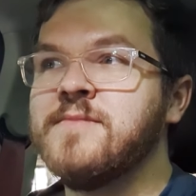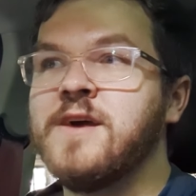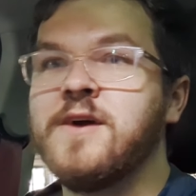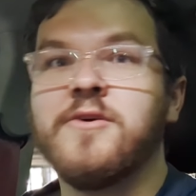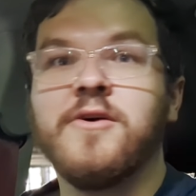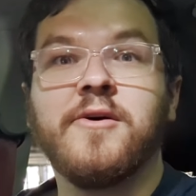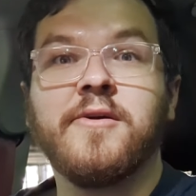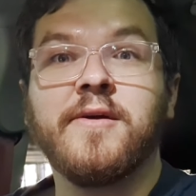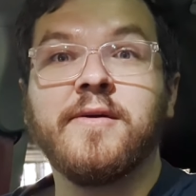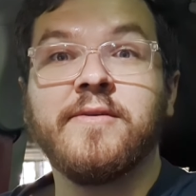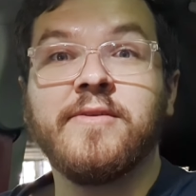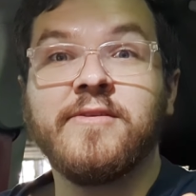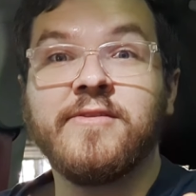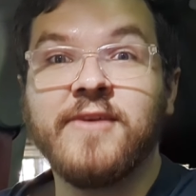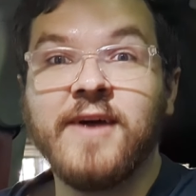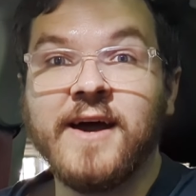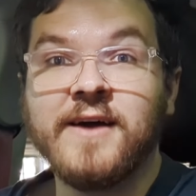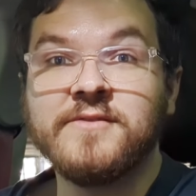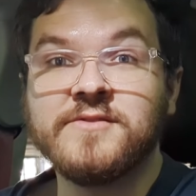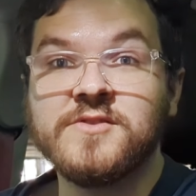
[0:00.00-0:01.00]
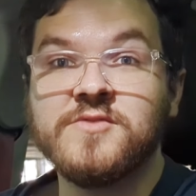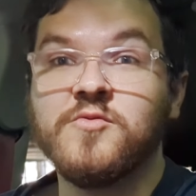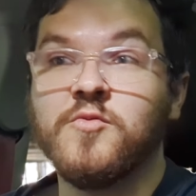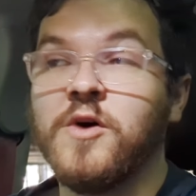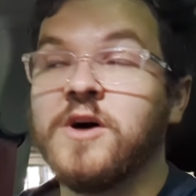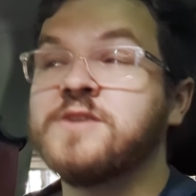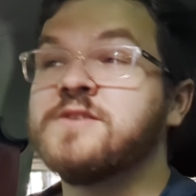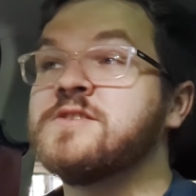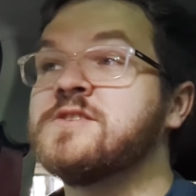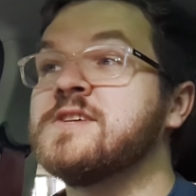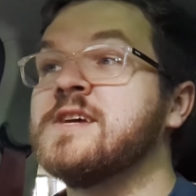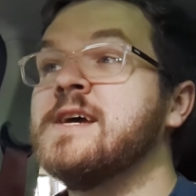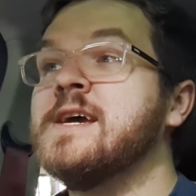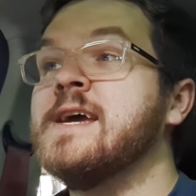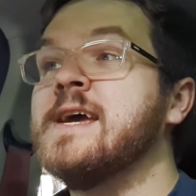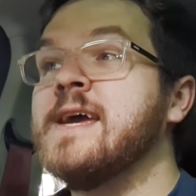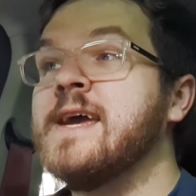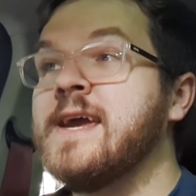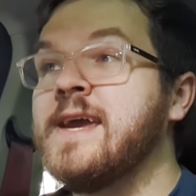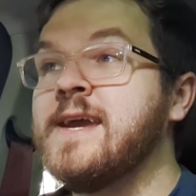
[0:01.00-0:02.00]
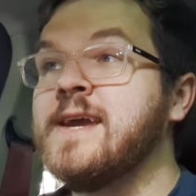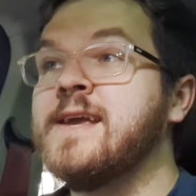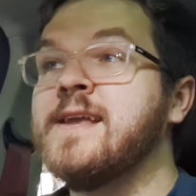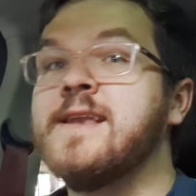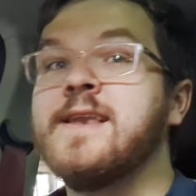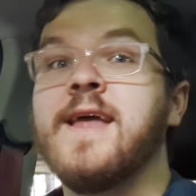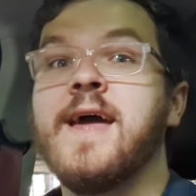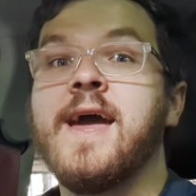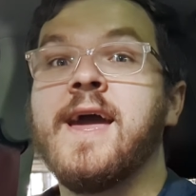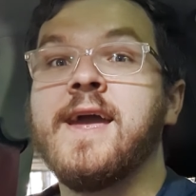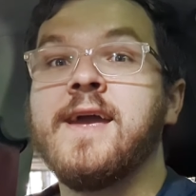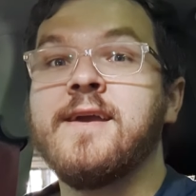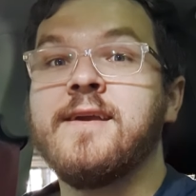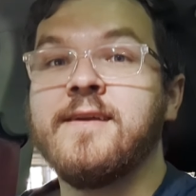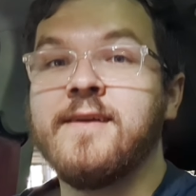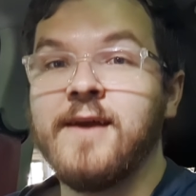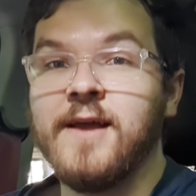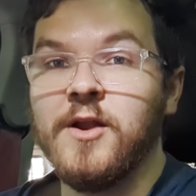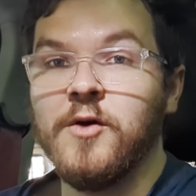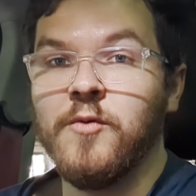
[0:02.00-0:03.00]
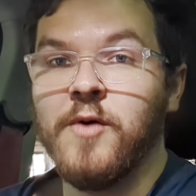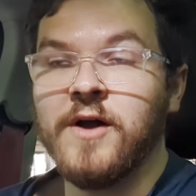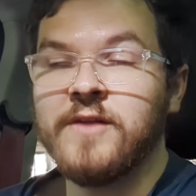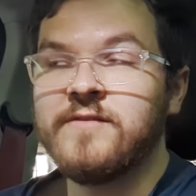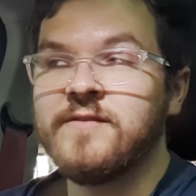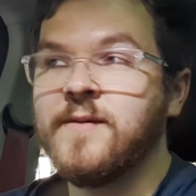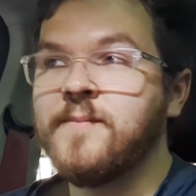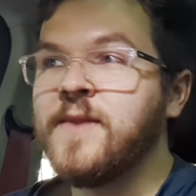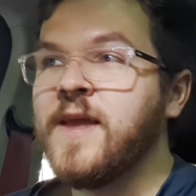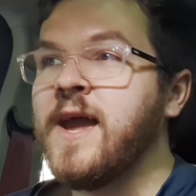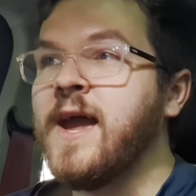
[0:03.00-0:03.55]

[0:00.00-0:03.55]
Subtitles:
there are 1,000 watts in a kilowatt.